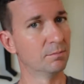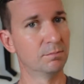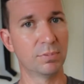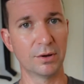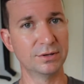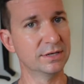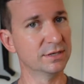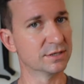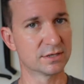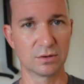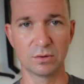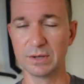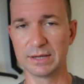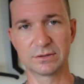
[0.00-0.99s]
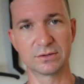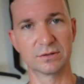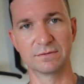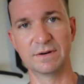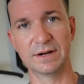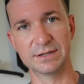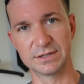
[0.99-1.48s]
blow discs, all that sort
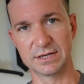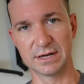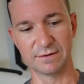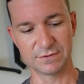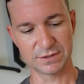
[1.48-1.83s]
of fun stuff.